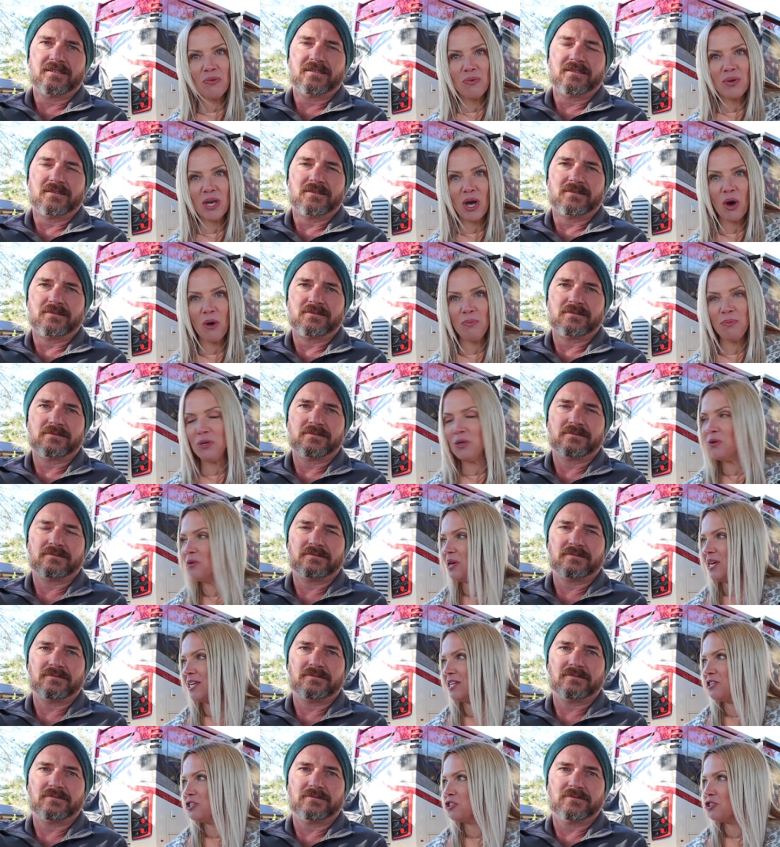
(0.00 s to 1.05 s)
Speaker 1: We hope you
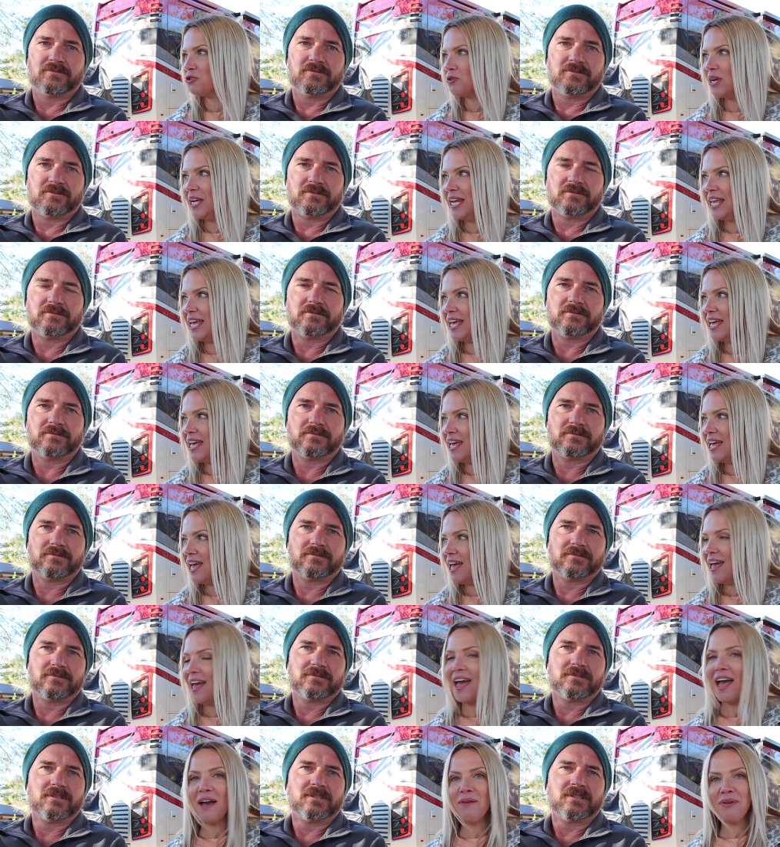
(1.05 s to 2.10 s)
enjoyed it
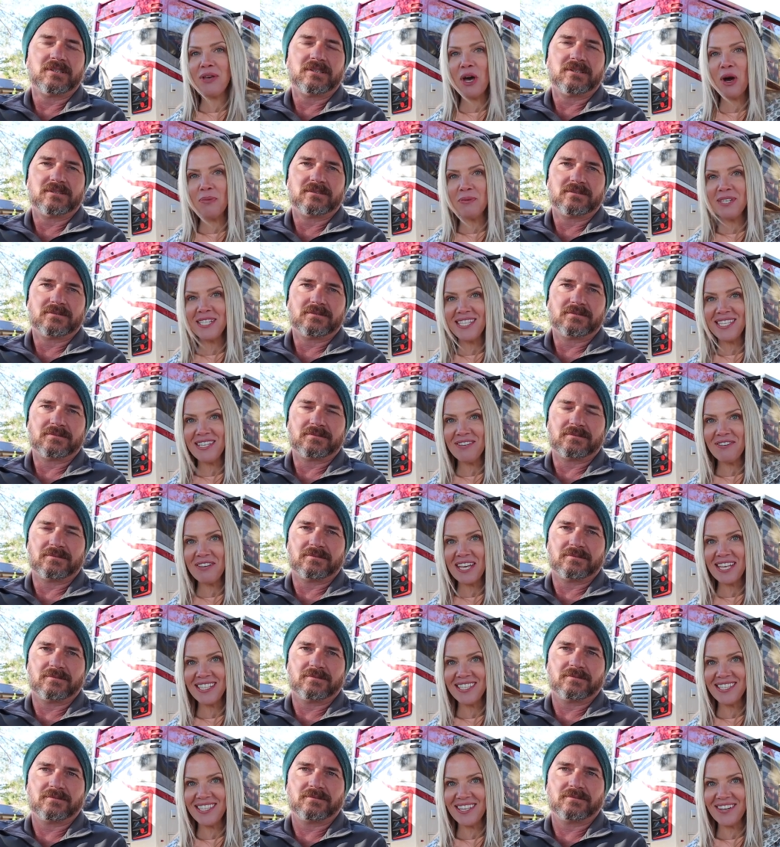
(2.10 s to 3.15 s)
and we hope to see you
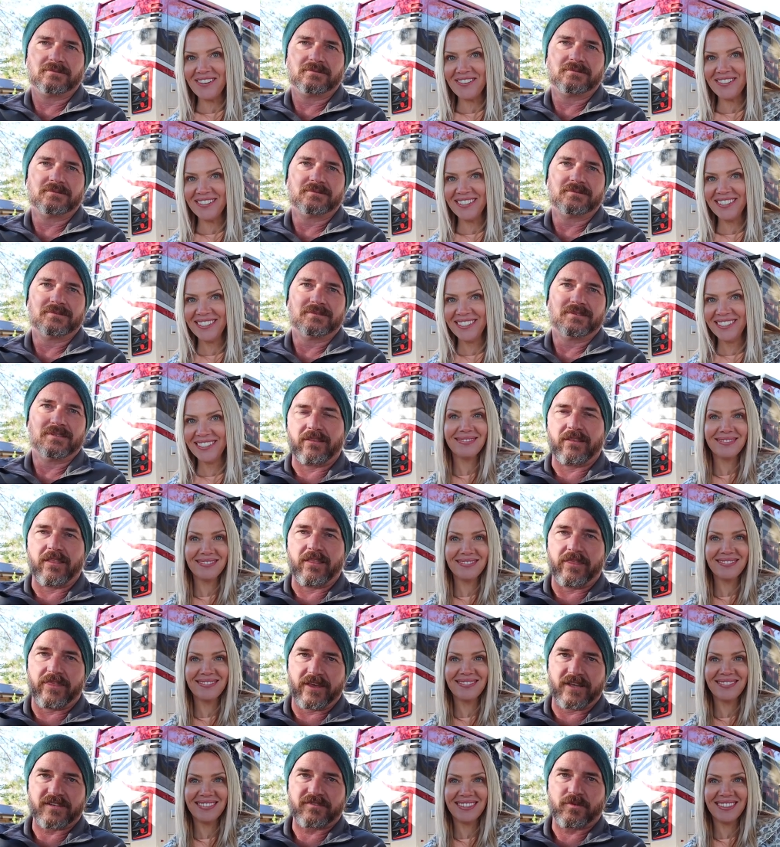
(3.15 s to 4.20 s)
again soon.
Speaker 2: And
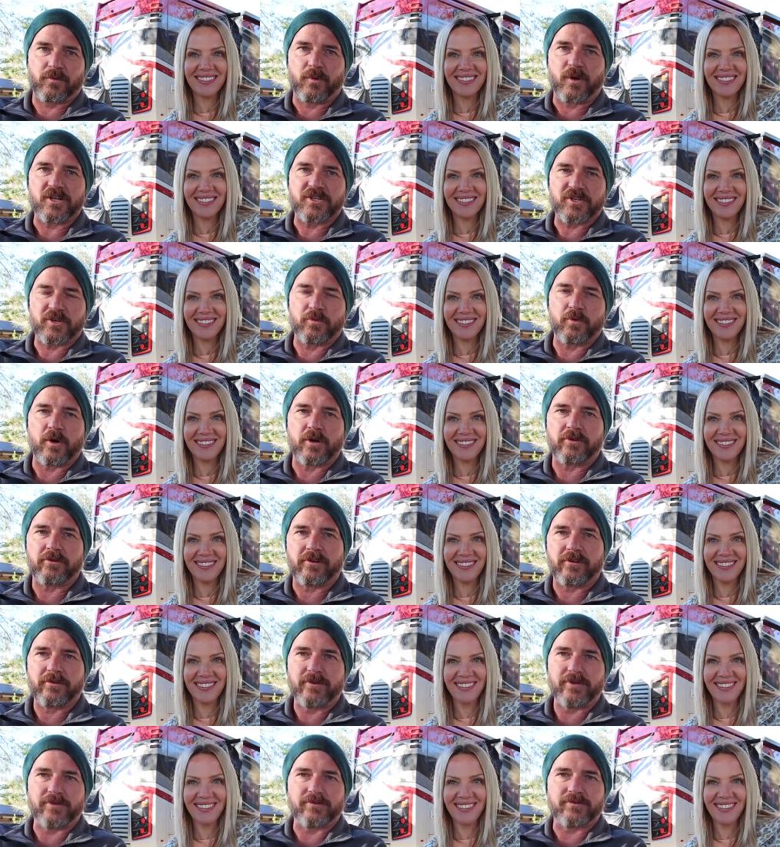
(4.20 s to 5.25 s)
thanks for watching Wandering
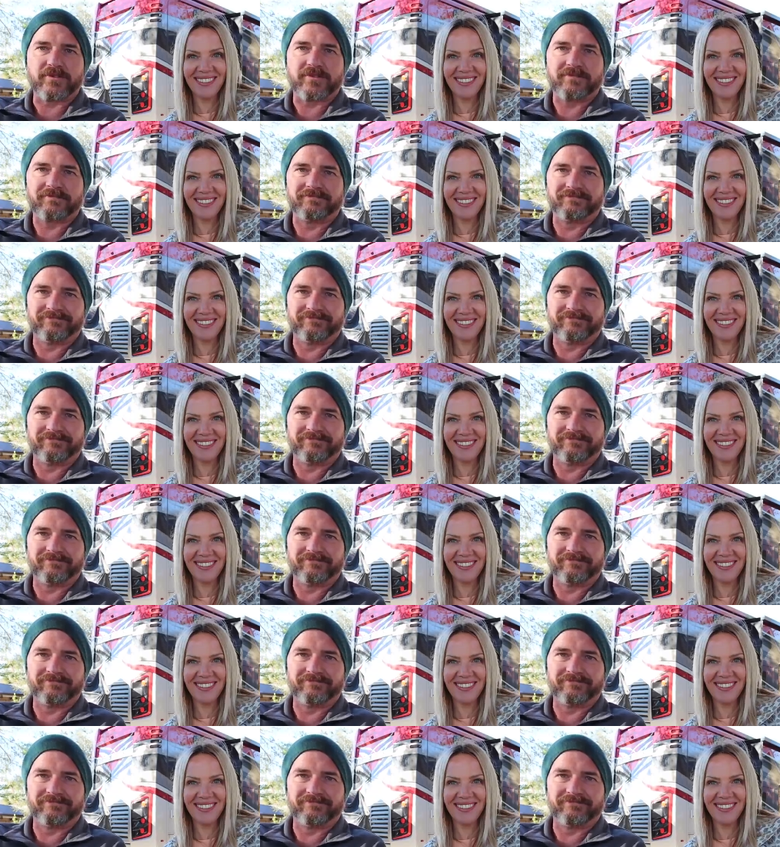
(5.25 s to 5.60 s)
Routes.